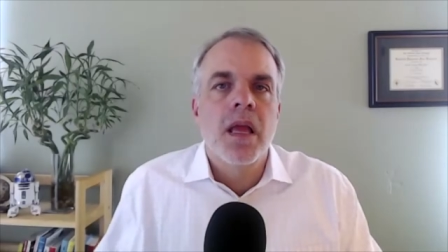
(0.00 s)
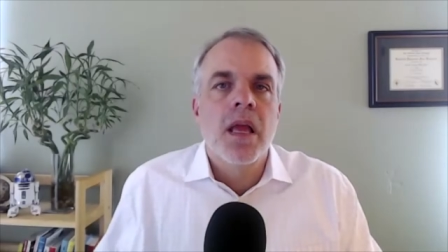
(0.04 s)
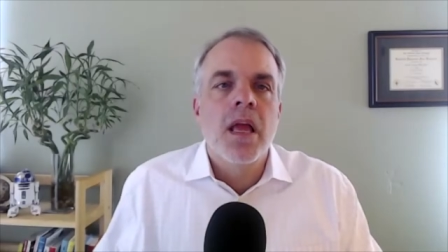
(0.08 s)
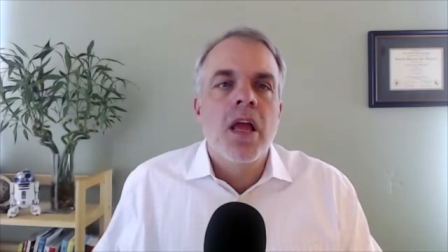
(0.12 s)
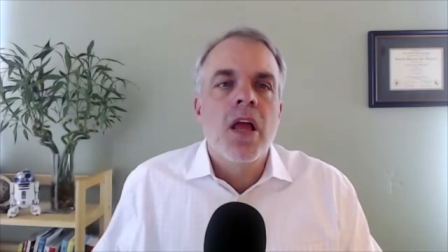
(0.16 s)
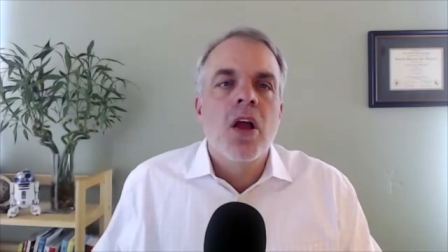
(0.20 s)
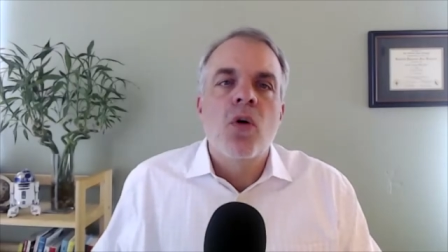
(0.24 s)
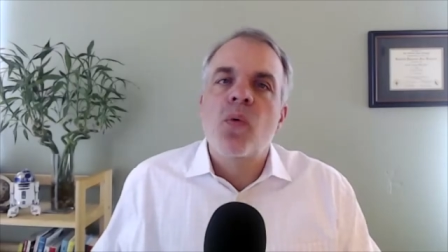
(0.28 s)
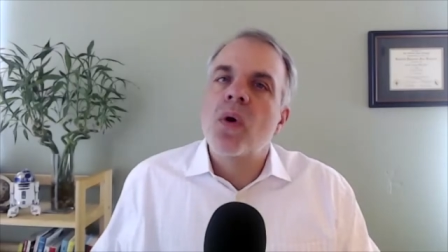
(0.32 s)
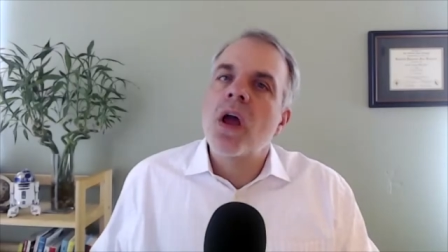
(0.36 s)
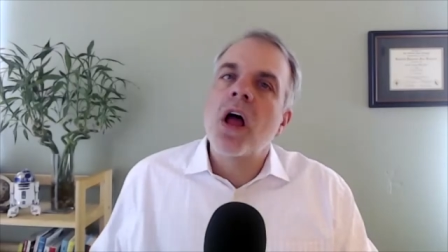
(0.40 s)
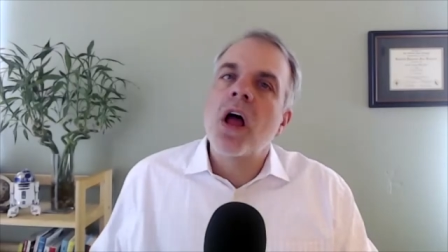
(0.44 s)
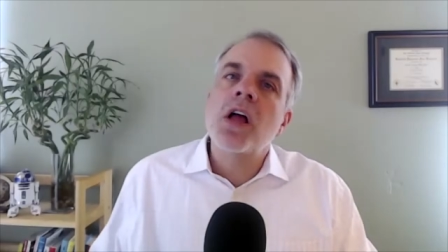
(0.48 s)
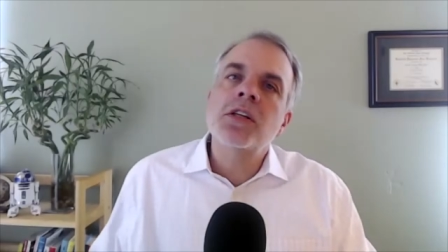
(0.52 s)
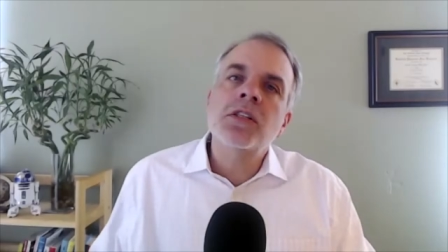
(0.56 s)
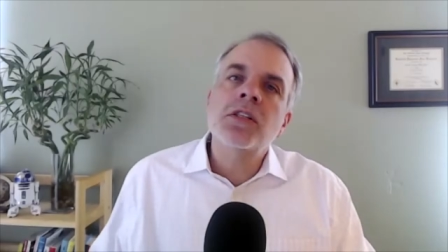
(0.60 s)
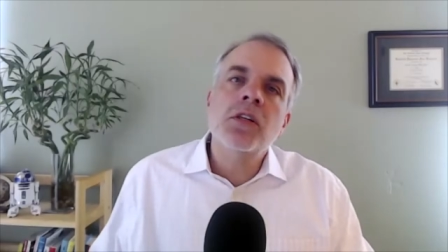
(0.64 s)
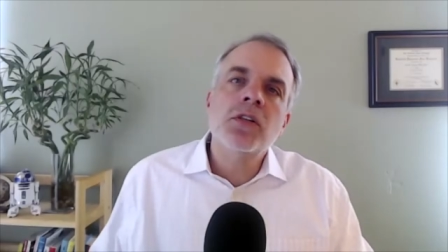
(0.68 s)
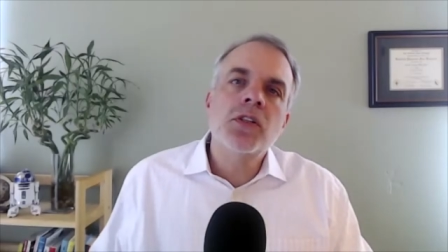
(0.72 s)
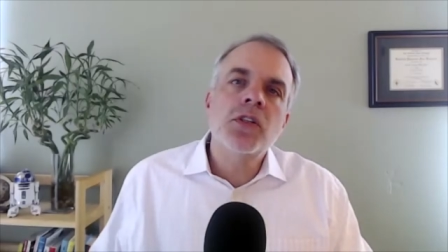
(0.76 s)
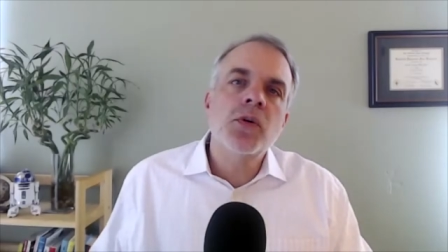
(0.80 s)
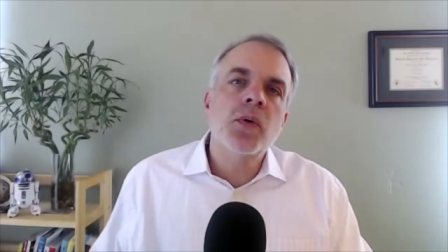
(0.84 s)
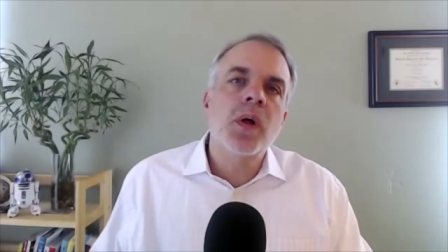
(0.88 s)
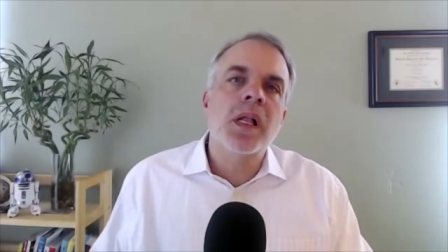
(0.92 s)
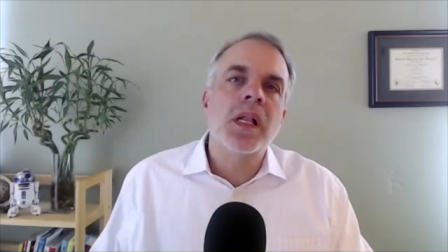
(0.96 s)
We also
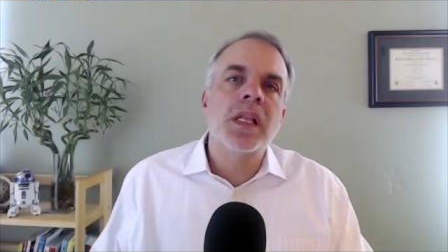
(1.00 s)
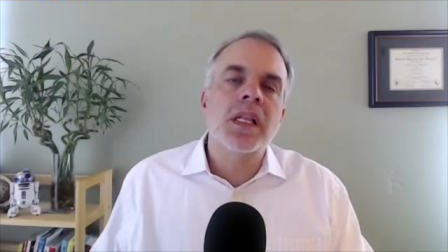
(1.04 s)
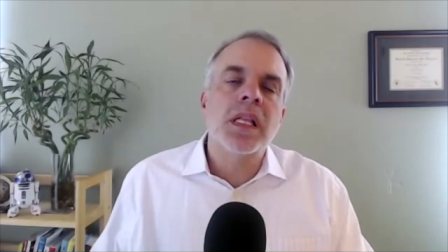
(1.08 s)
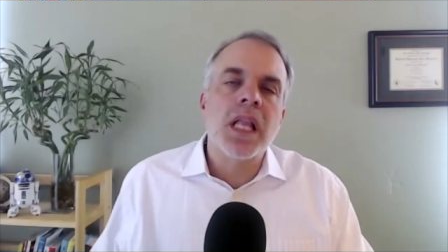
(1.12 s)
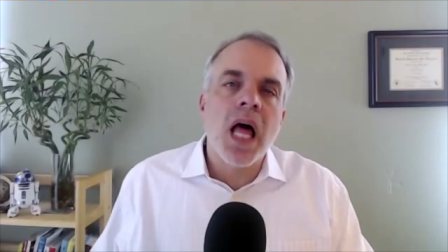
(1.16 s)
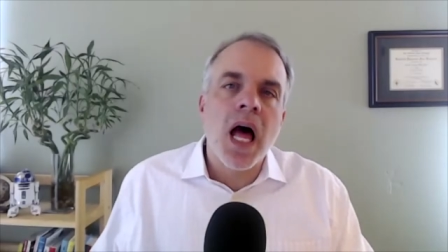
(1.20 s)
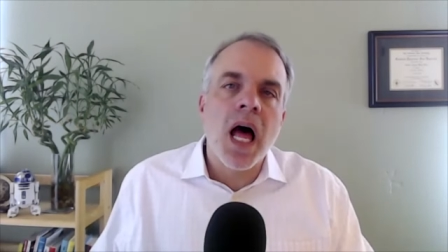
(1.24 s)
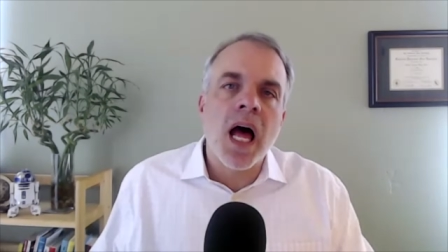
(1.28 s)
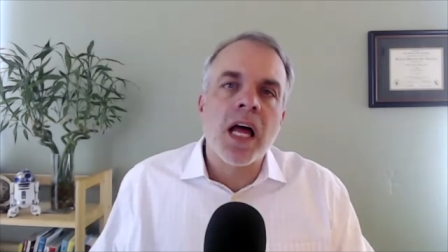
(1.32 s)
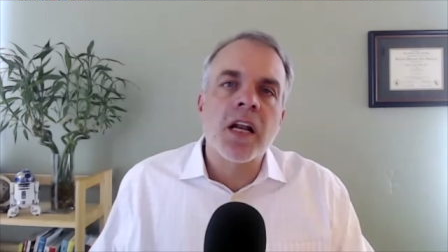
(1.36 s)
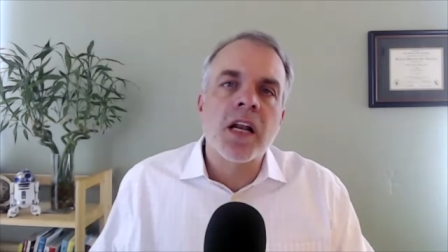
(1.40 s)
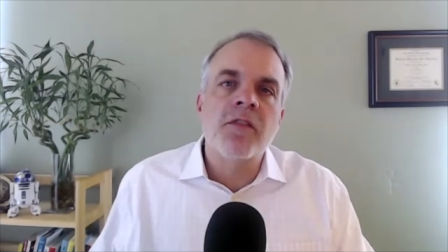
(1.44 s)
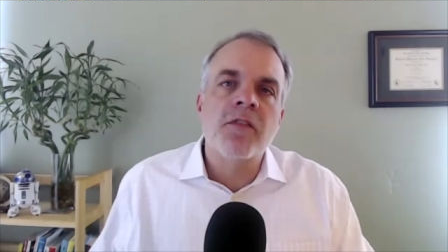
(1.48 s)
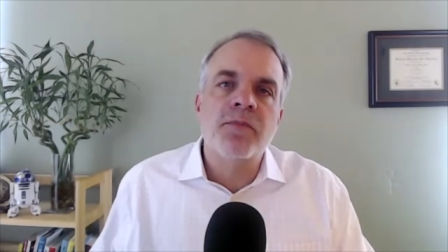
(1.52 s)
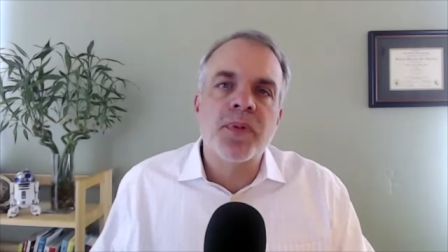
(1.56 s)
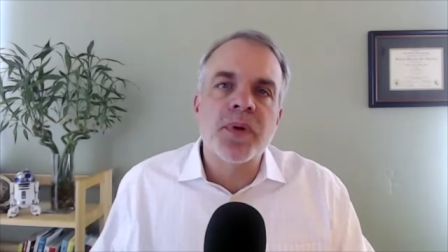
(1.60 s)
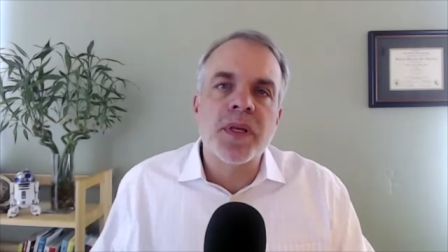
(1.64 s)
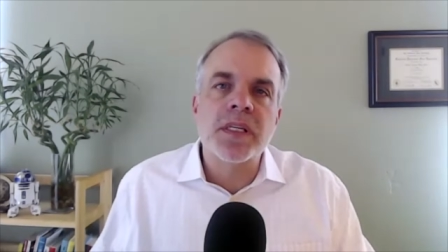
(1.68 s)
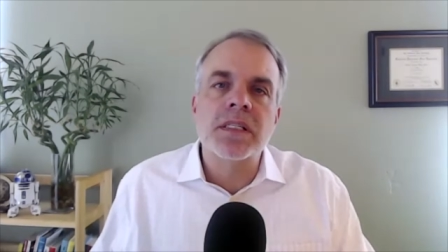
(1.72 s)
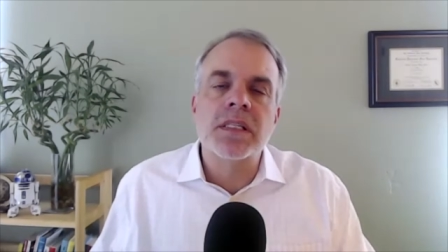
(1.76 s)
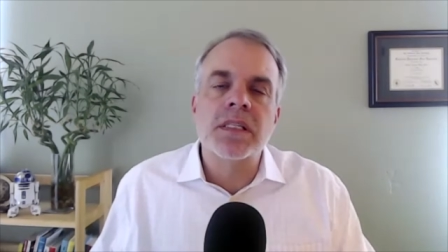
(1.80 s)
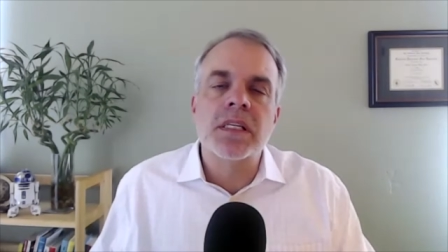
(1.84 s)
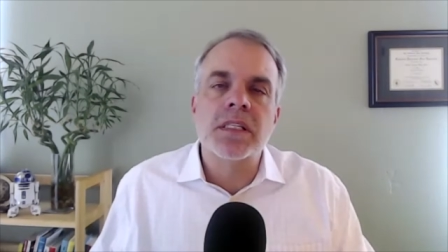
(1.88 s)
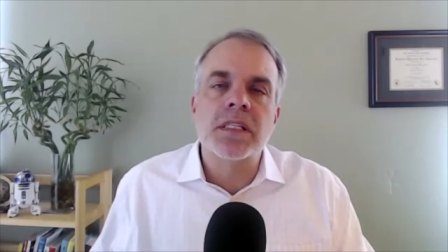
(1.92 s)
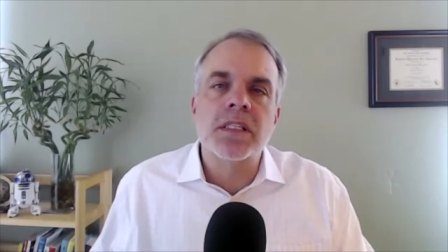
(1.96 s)
do a lot of
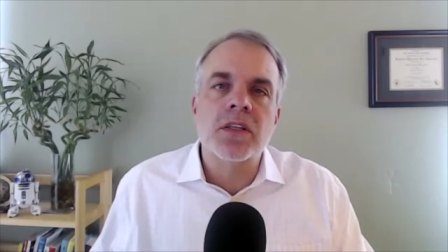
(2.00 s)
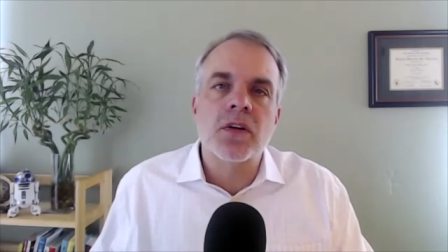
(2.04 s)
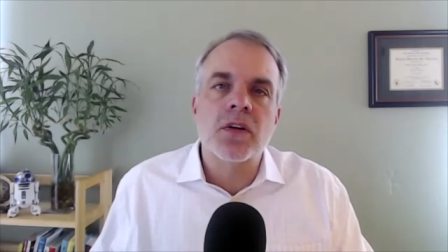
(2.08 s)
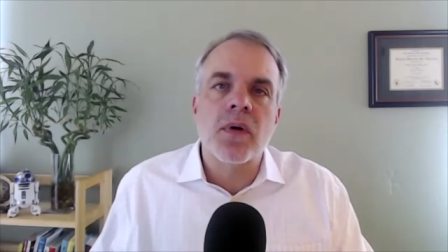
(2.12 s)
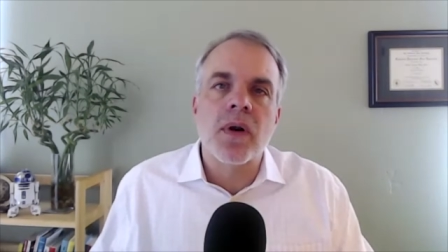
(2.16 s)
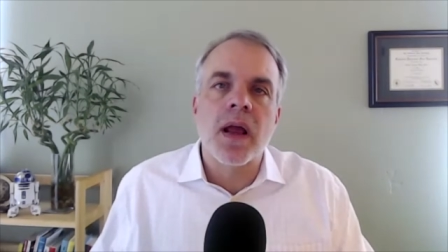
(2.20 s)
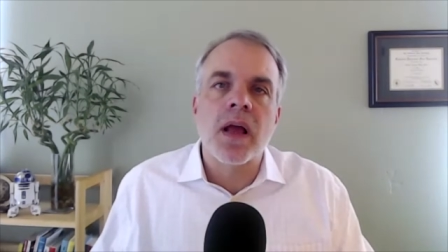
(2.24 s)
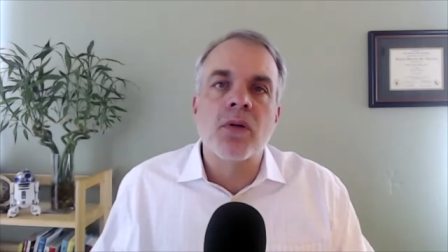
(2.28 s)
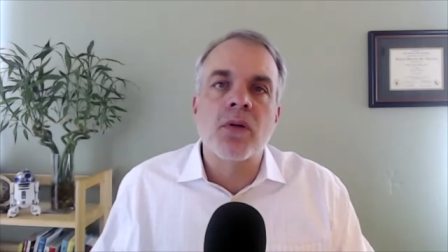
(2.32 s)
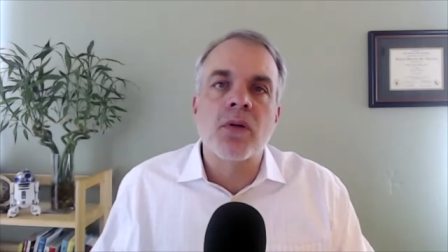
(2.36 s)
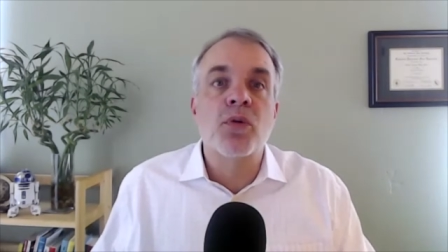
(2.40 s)
business around